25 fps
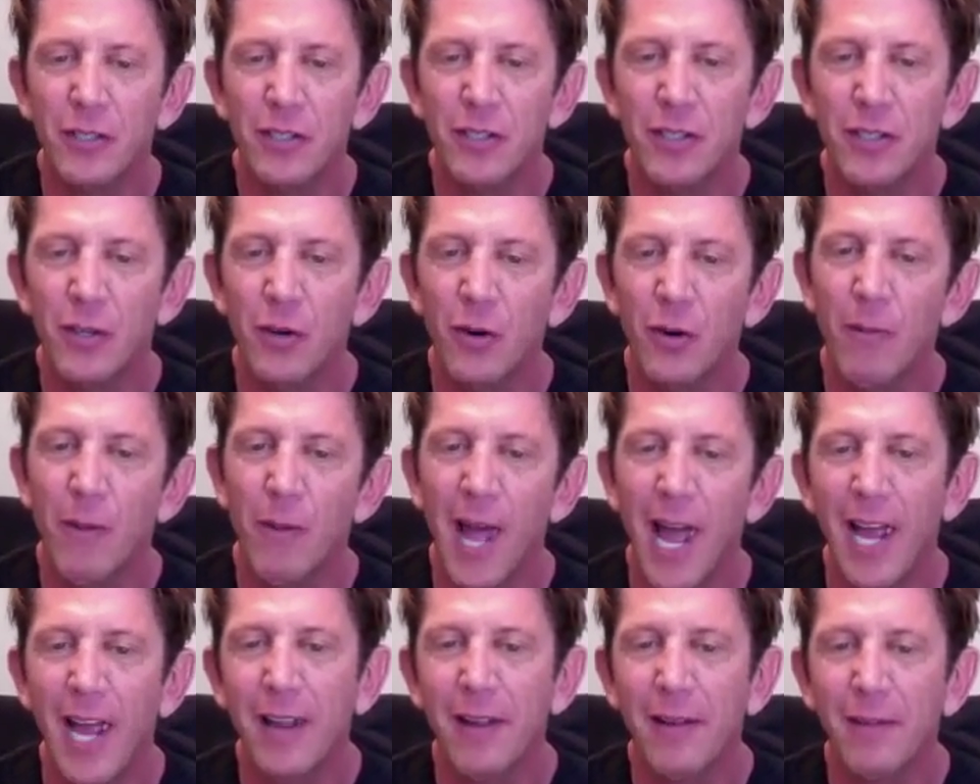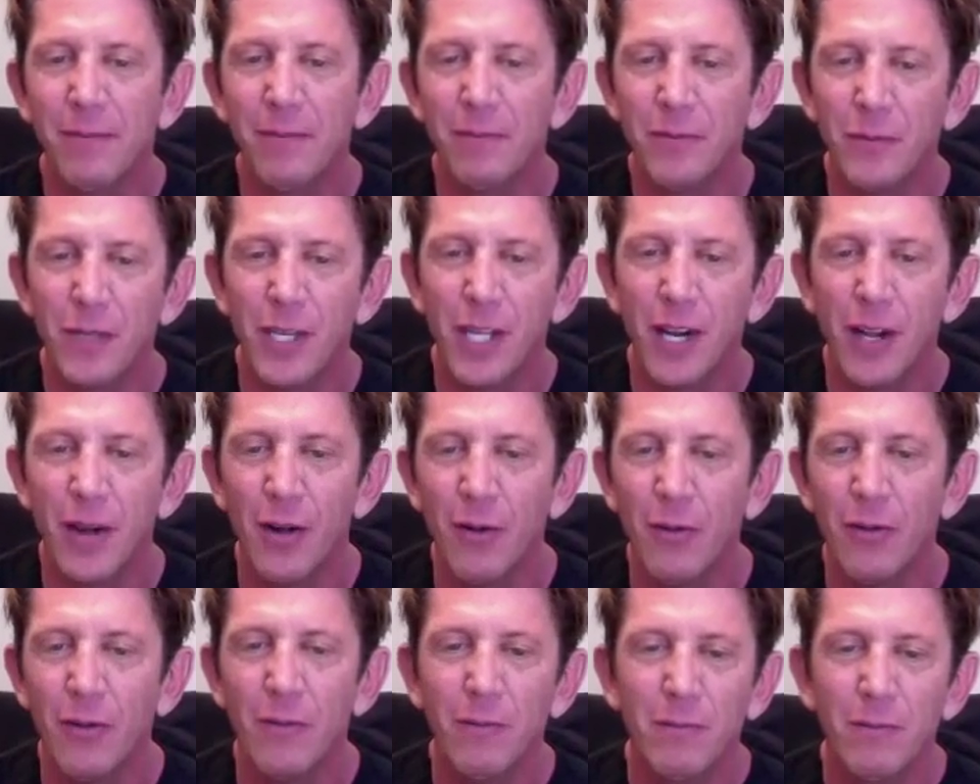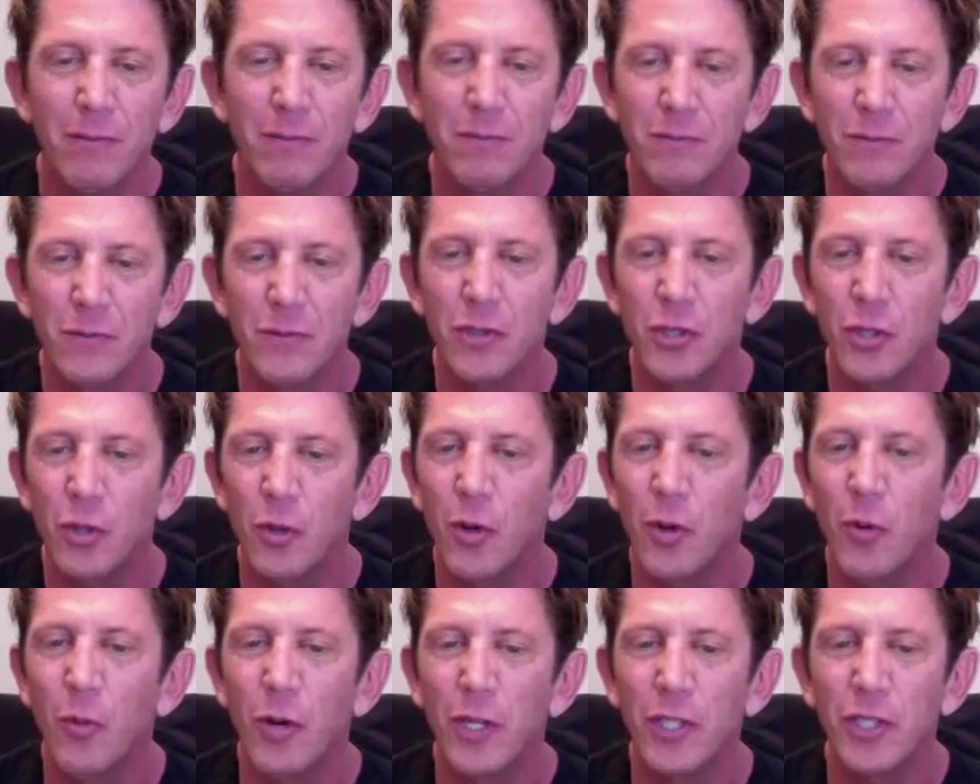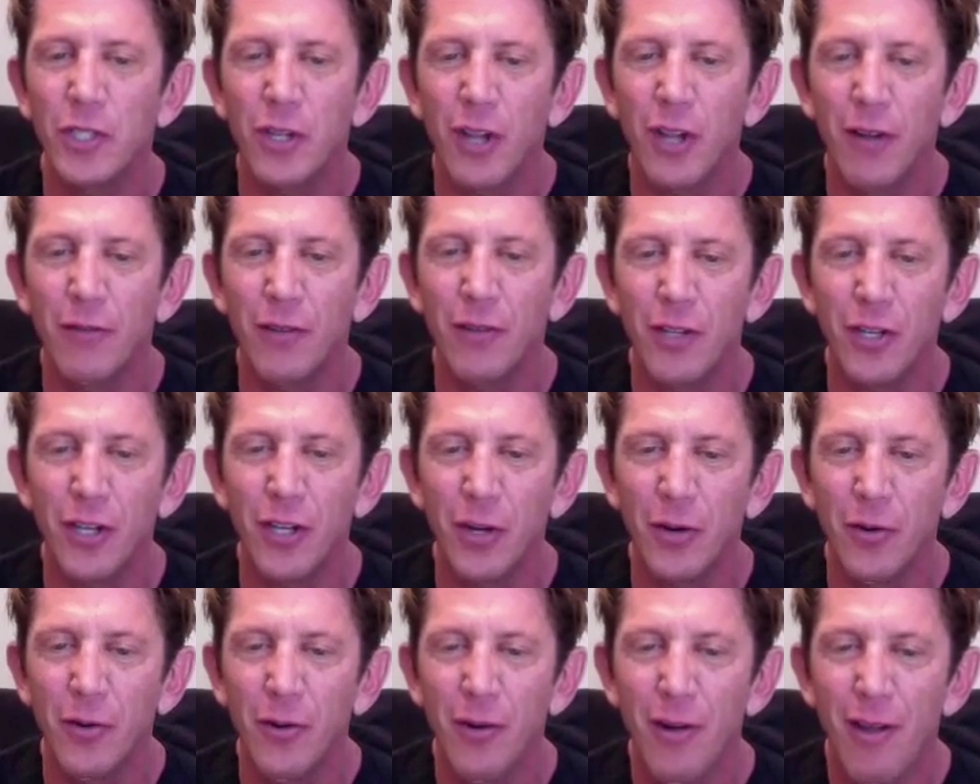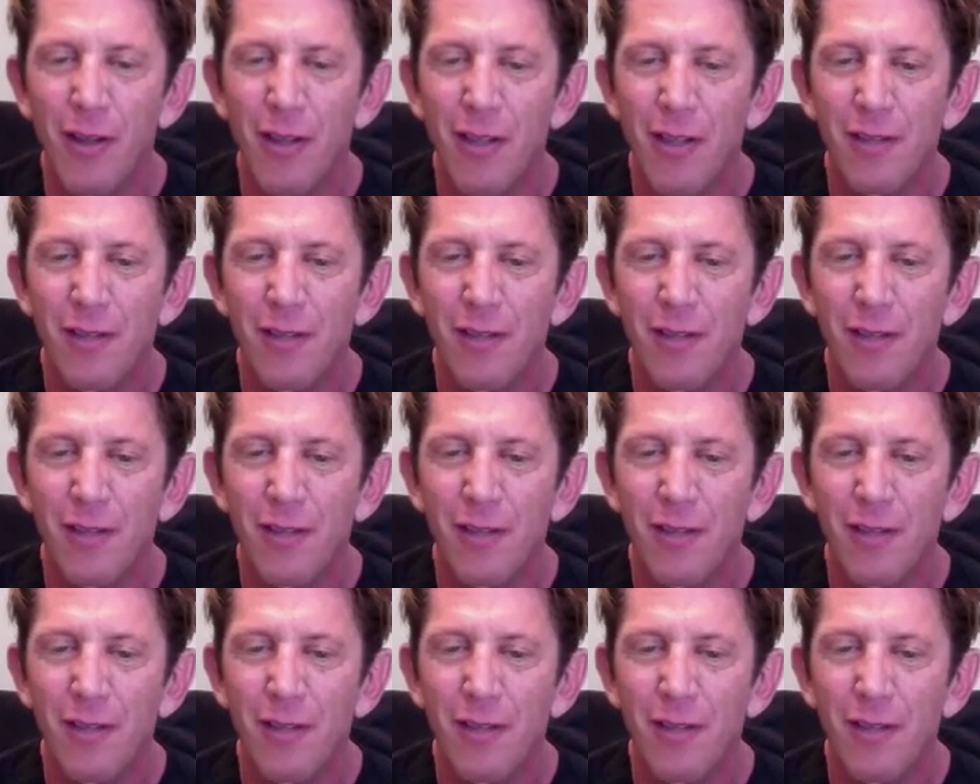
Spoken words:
So you were back, doing what you love to do.